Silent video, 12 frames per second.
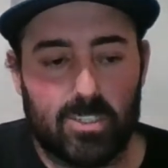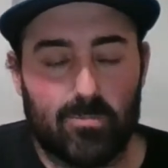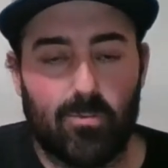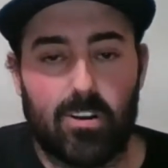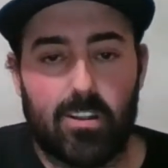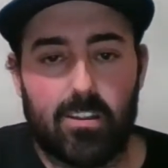
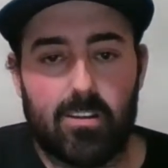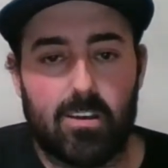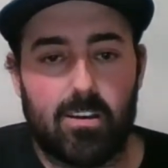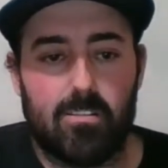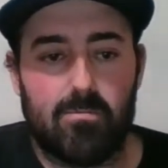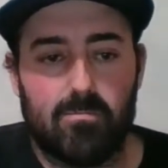She's one of
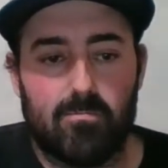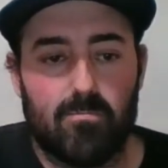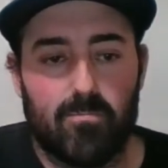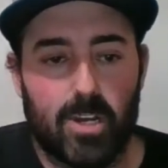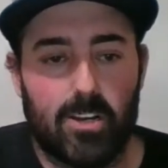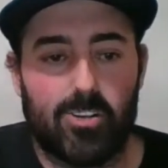the
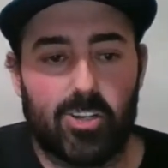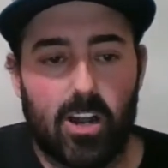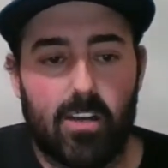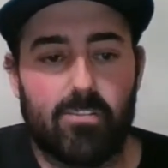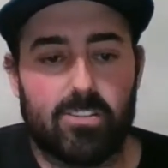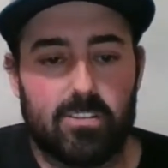better
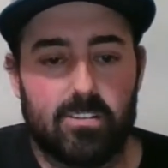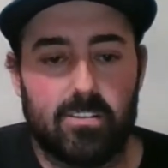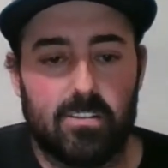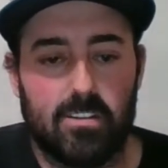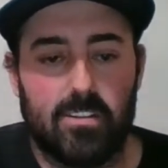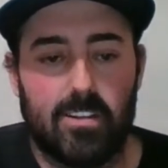drivers in
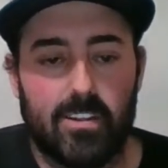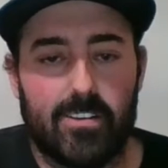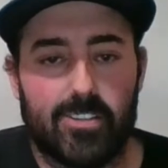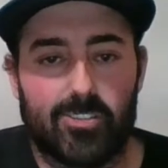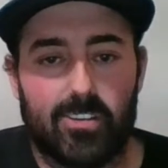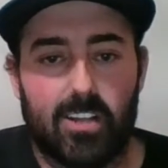the
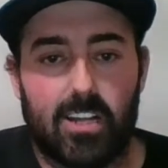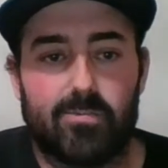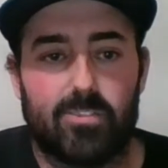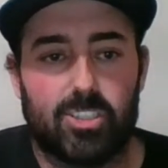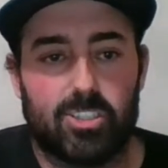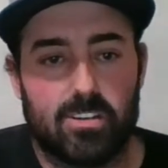industry,
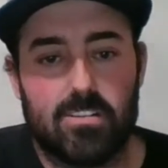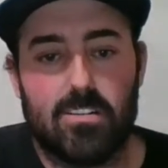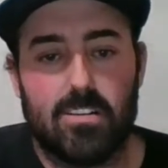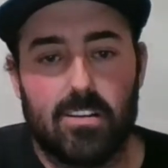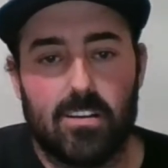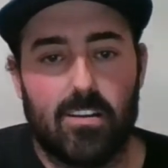that's for sure.
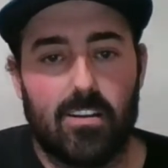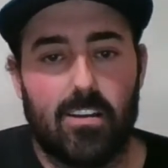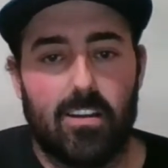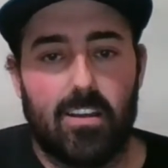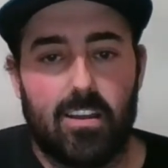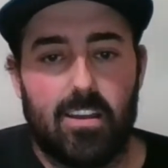
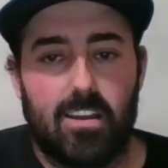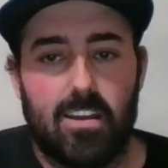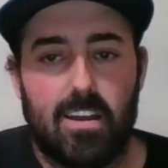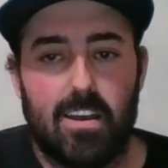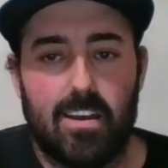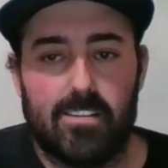
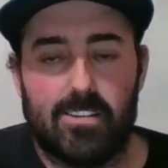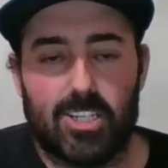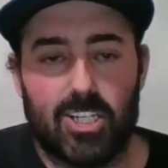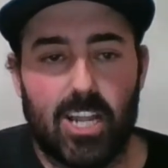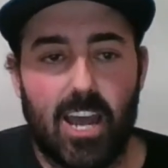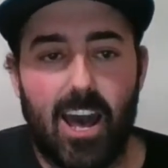
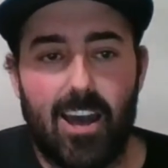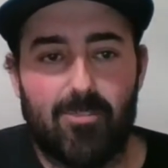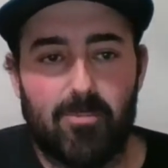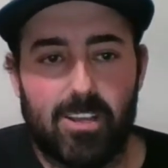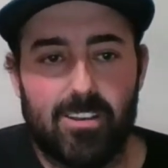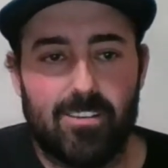And she
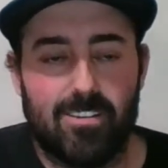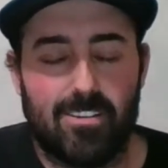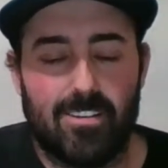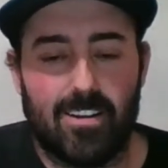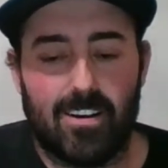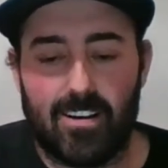had me,
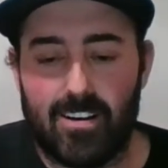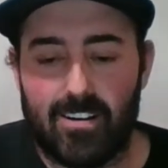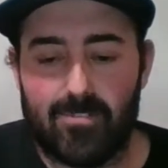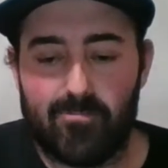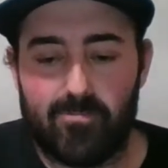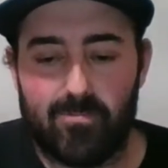
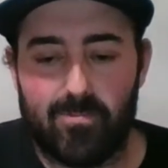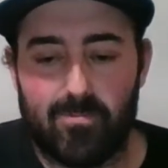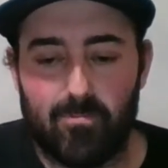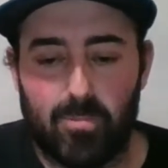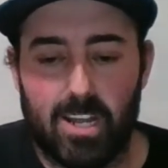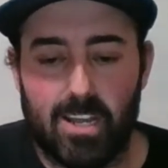
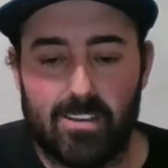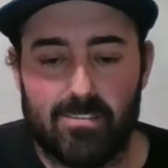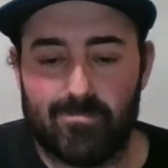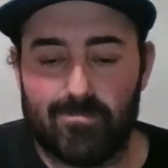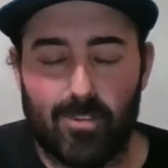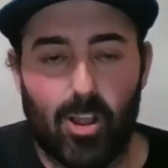but
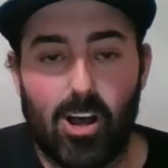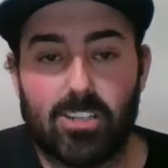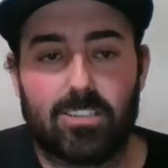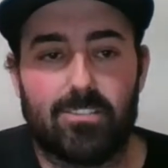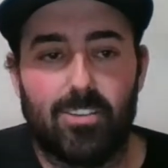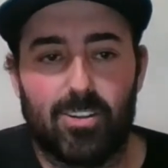I
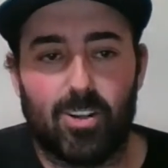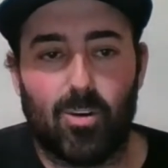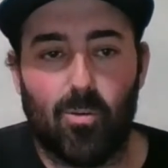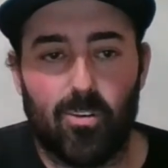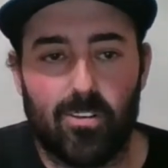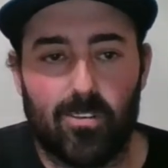lost it on the
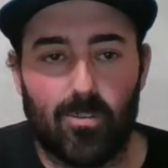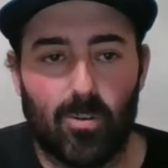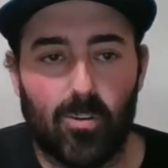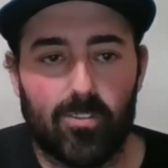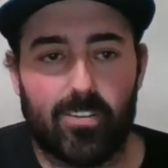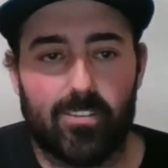corner and
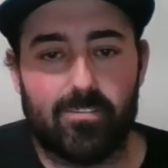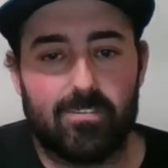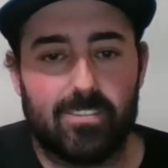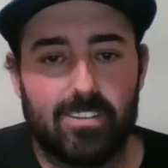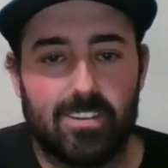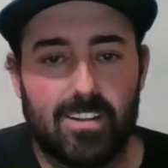rolled, and
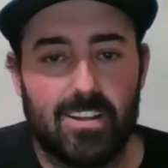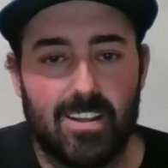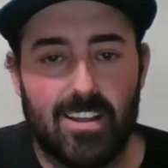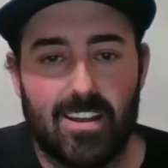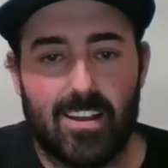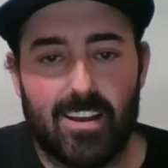
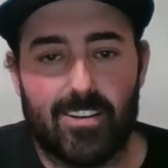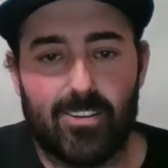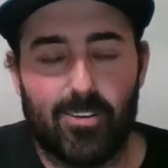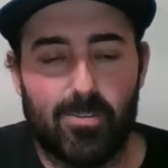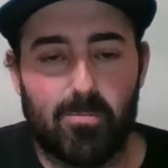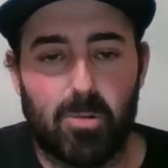had
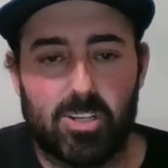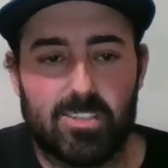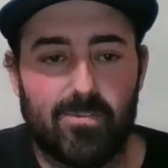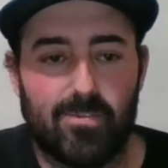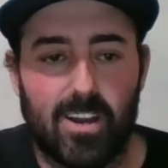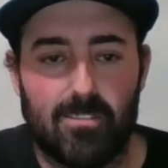to do a
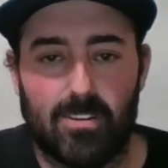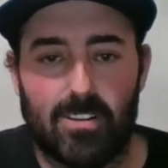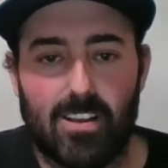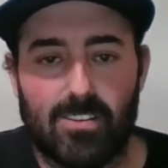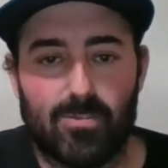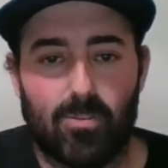bunch of
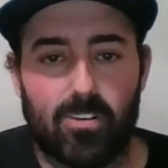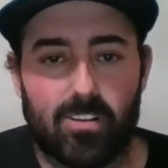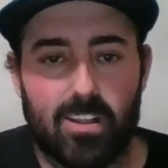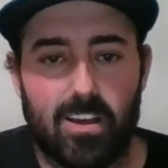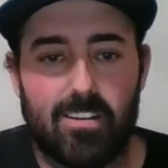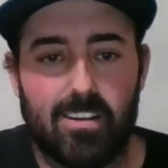fiberglass
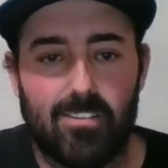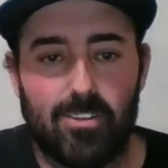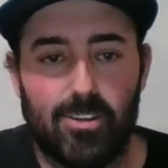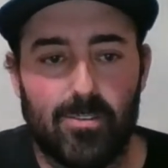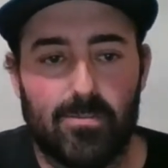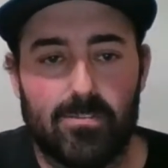work that
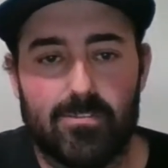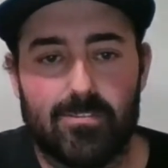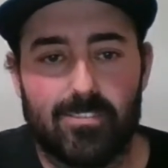night too.